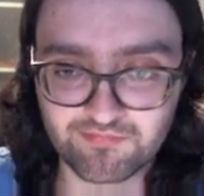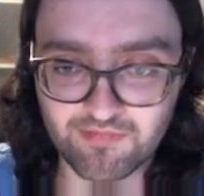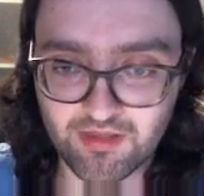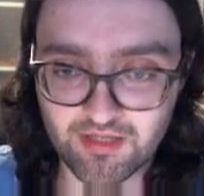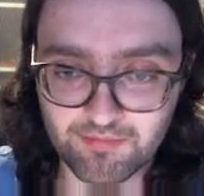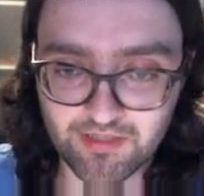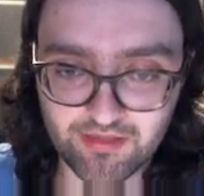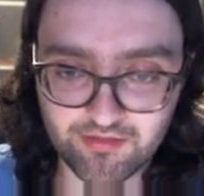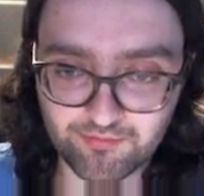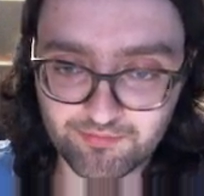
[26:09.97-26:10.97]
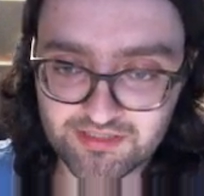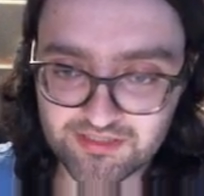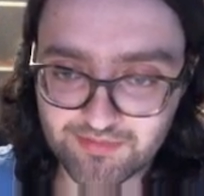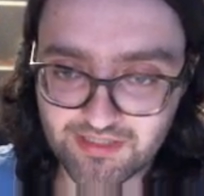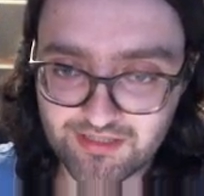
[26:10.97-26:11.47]
They play their
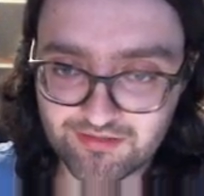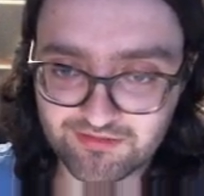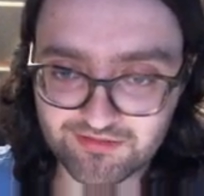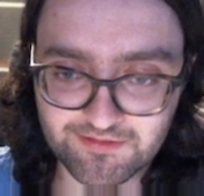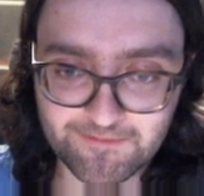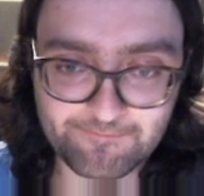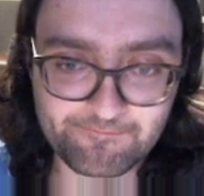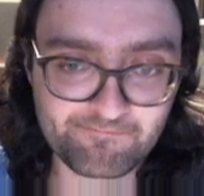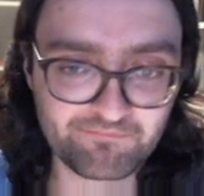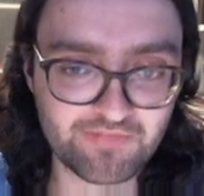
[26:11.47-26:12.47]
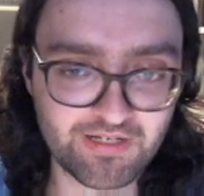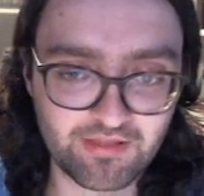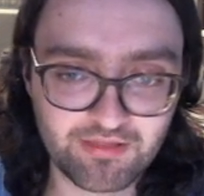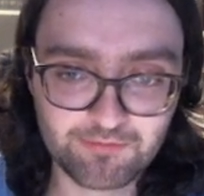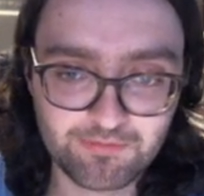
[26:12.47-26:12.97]
bishop out, and I
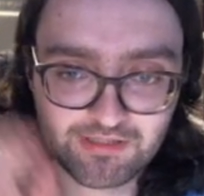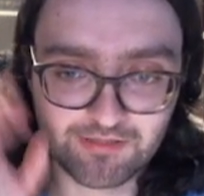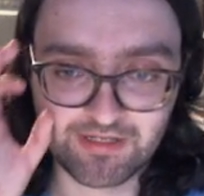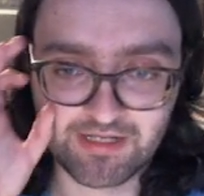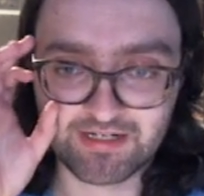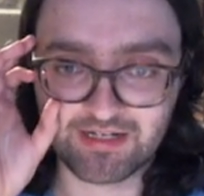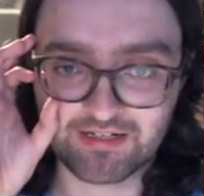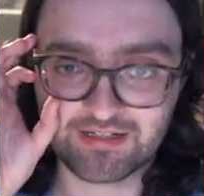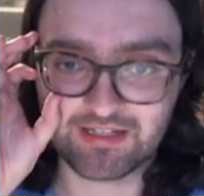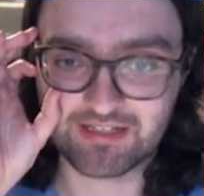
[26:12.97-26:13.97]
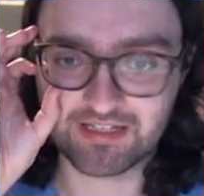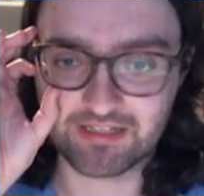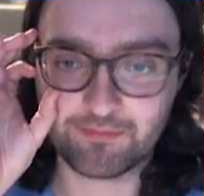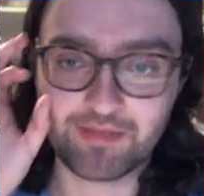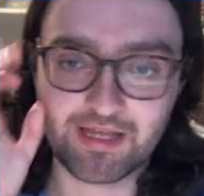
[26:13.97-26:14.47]
think we'll go ahead and kick
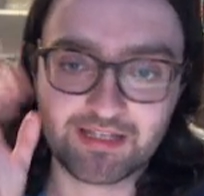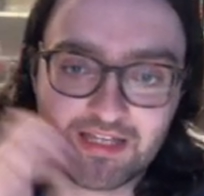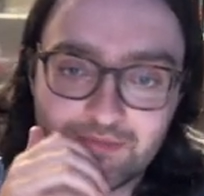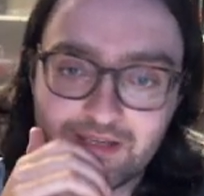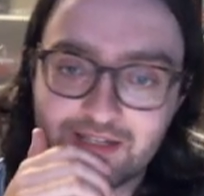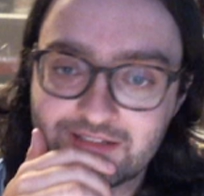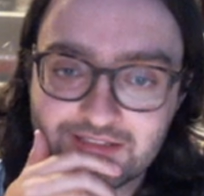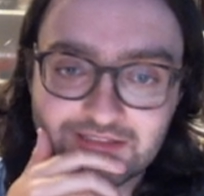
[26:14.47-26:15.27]
it back a bit.